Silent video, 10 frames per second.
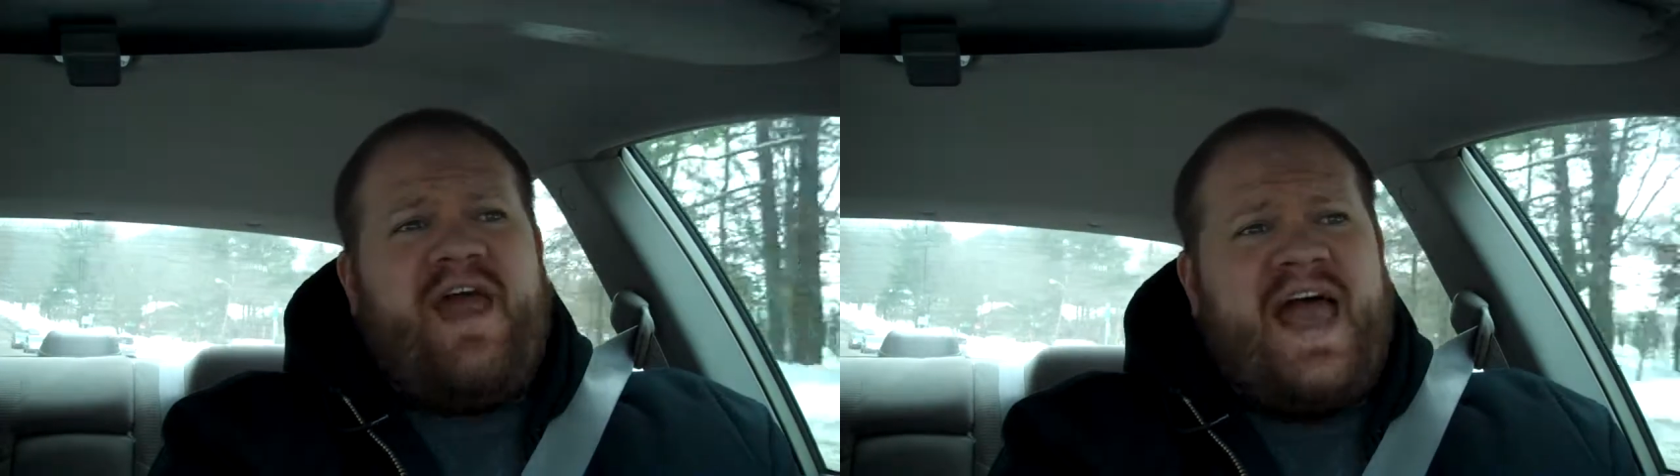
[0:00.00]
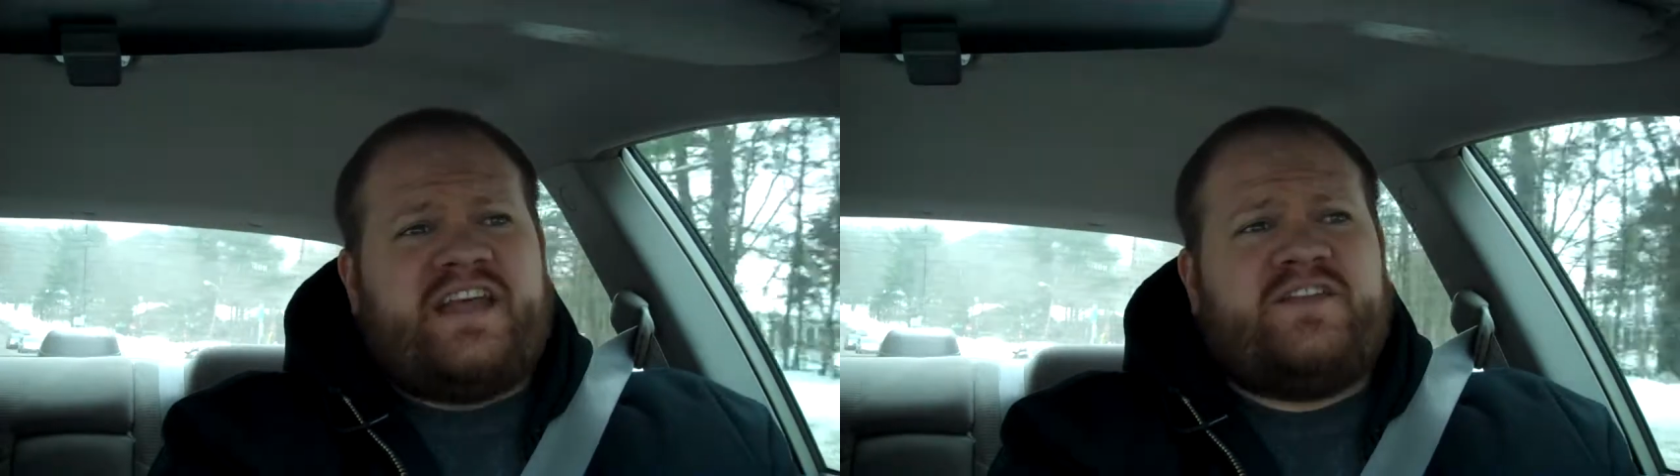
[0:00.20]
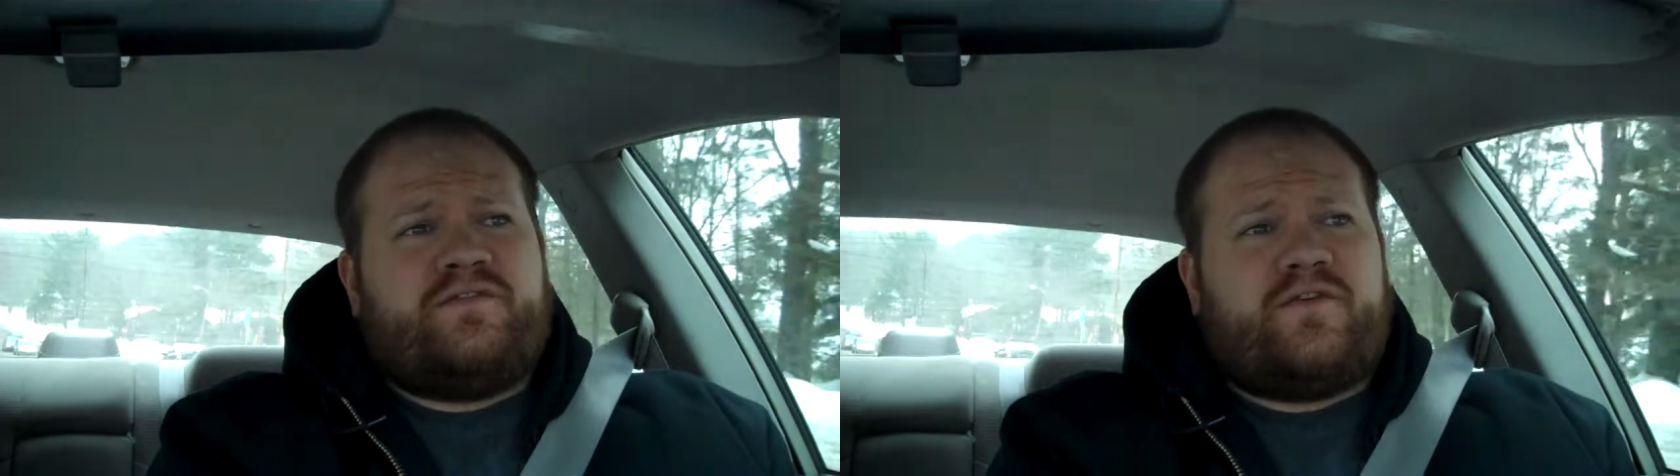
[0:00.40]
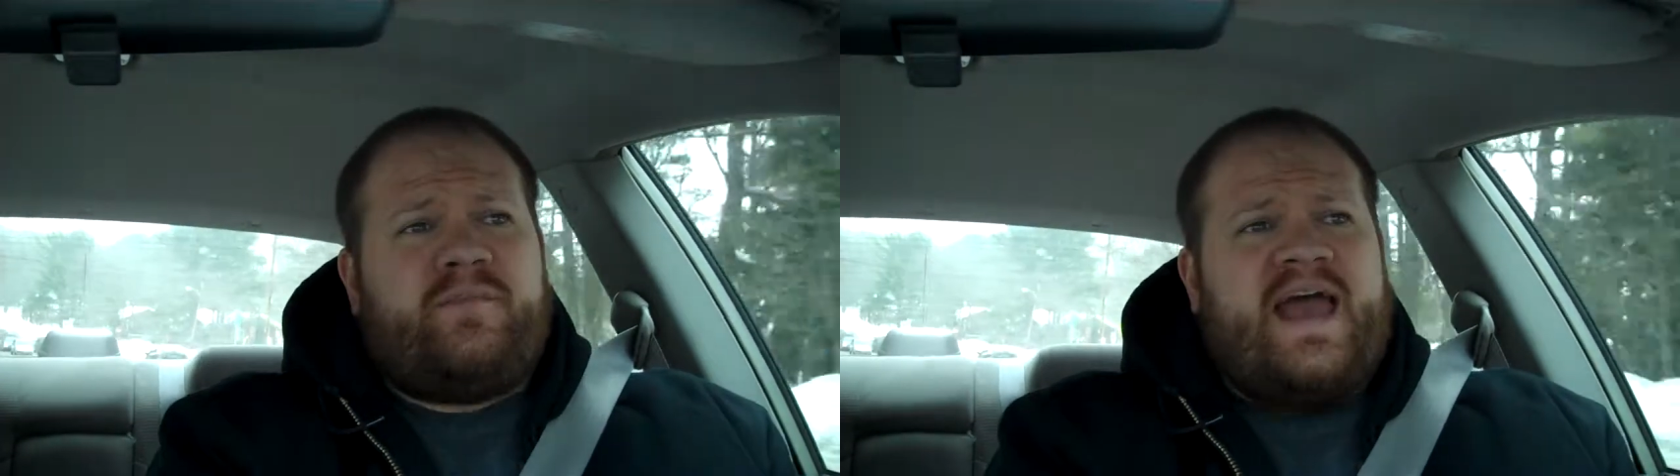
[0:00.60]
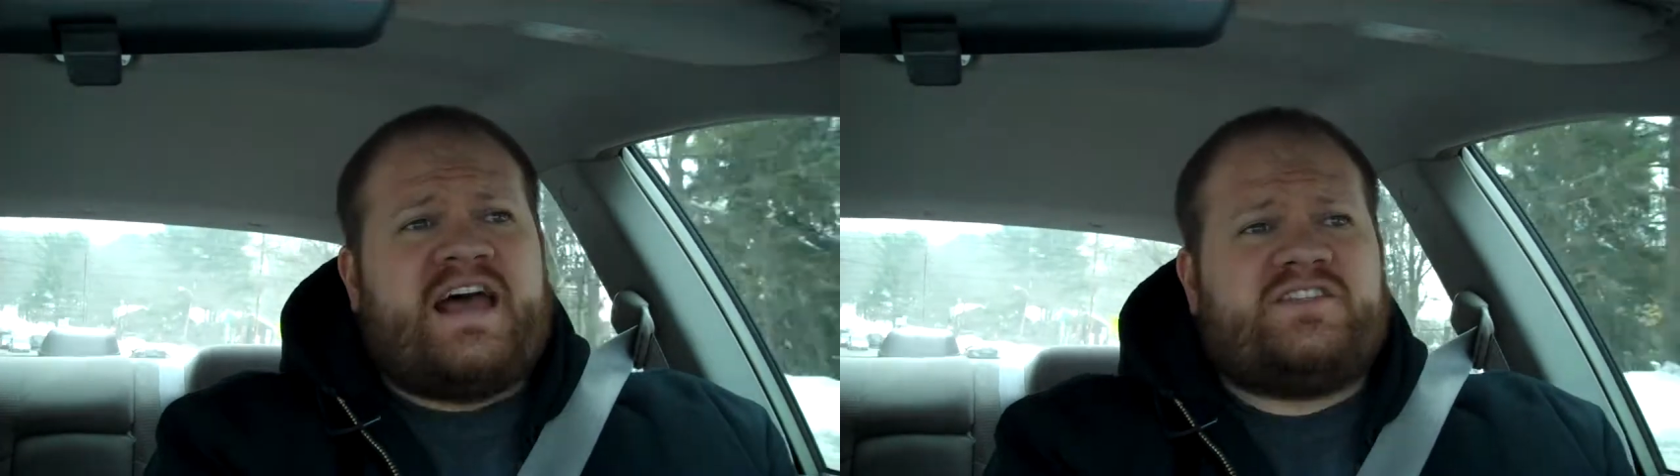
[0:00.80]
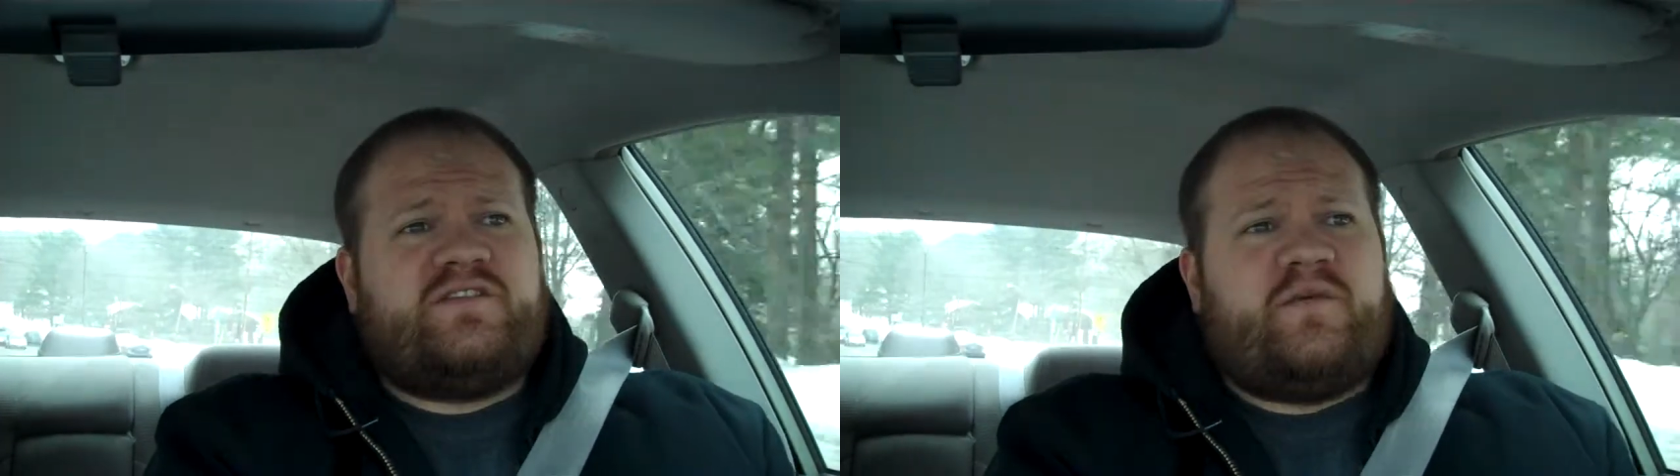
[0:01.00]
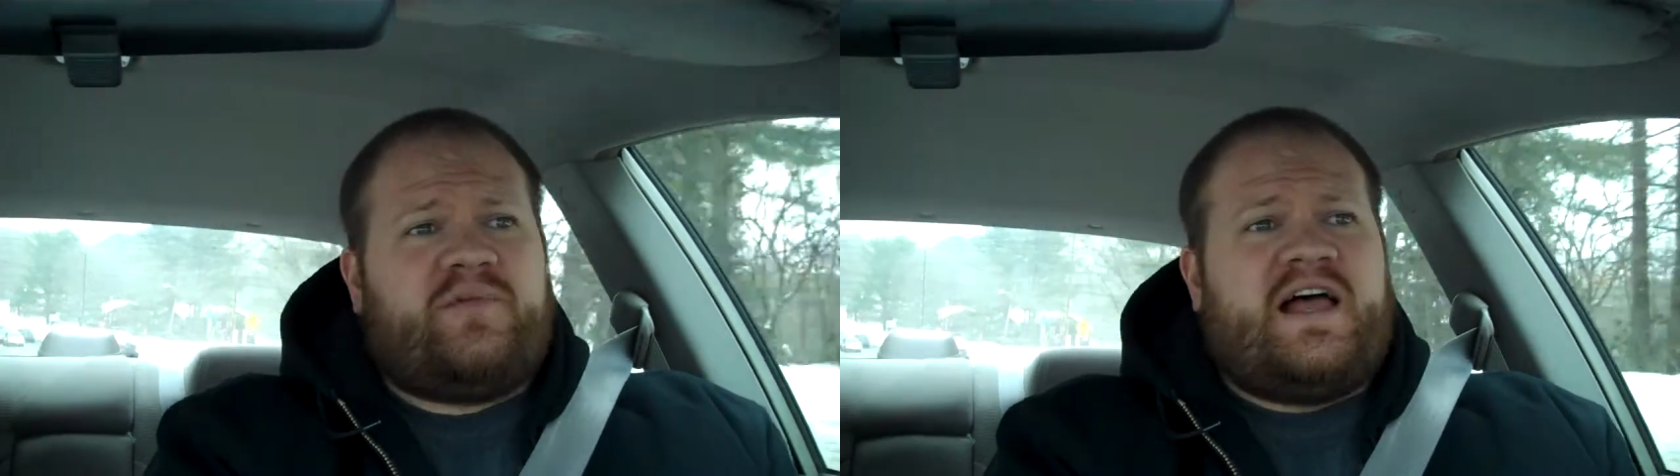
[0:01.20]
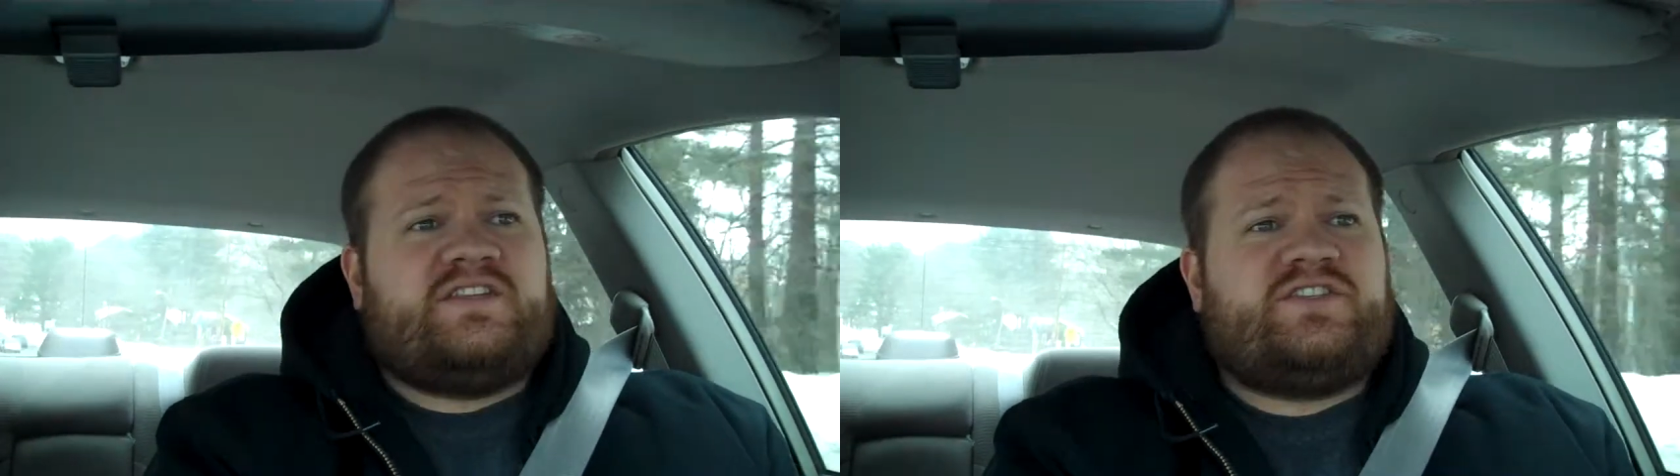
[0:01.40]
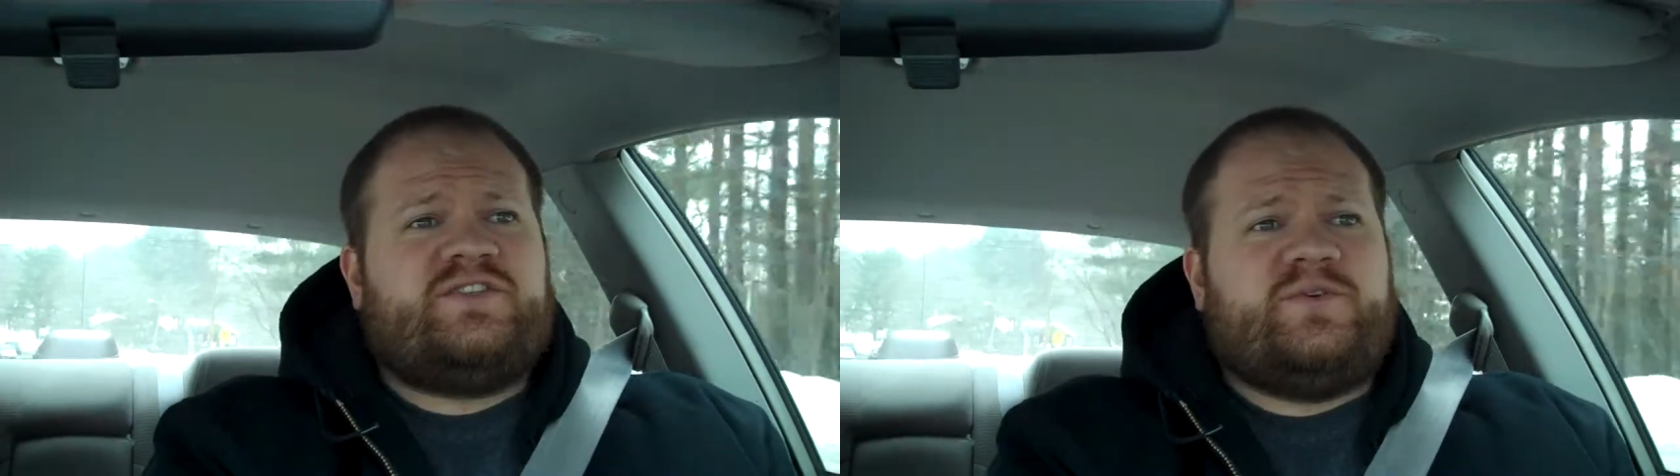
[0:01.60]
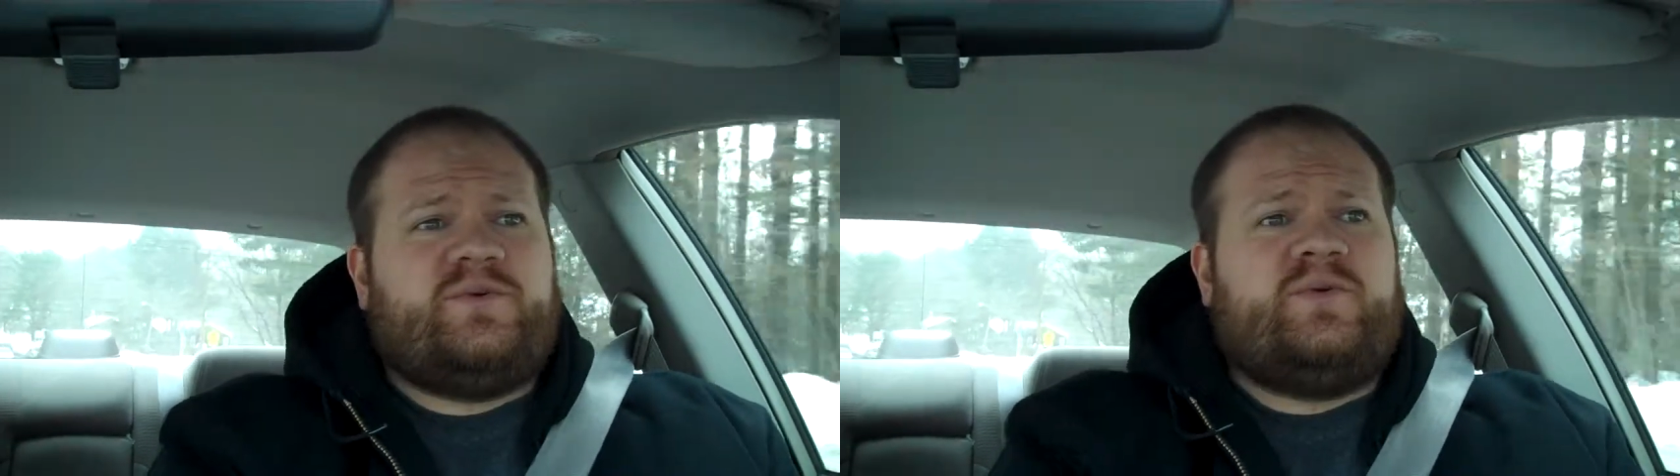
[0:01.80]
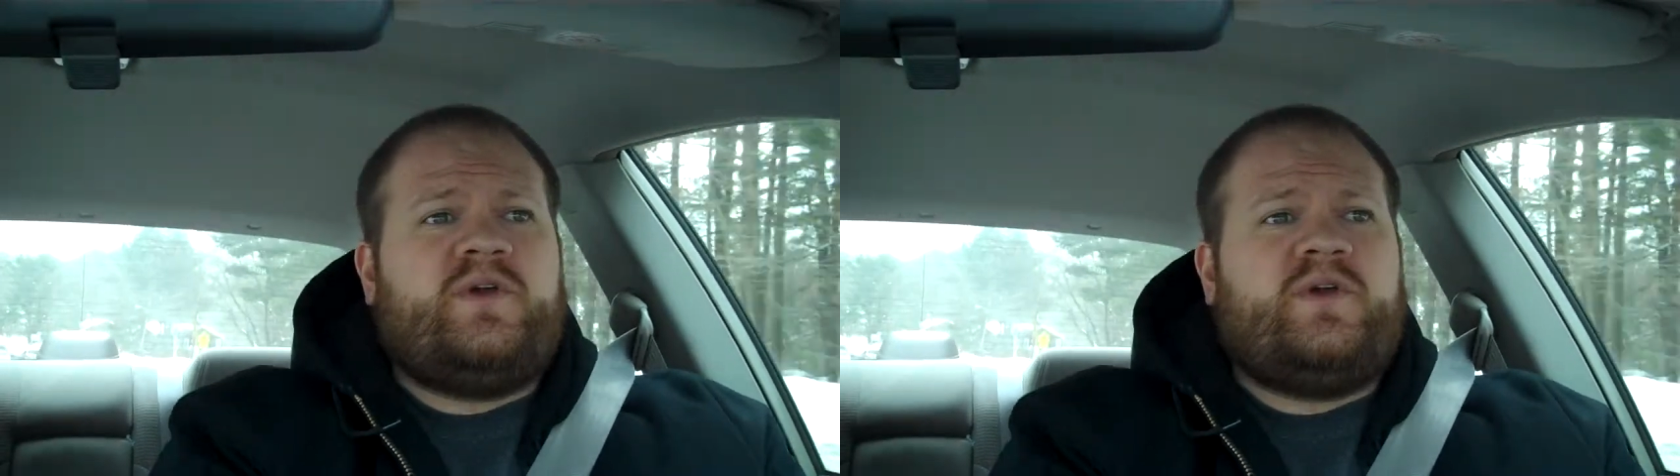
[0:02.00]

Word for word: active or passive applies to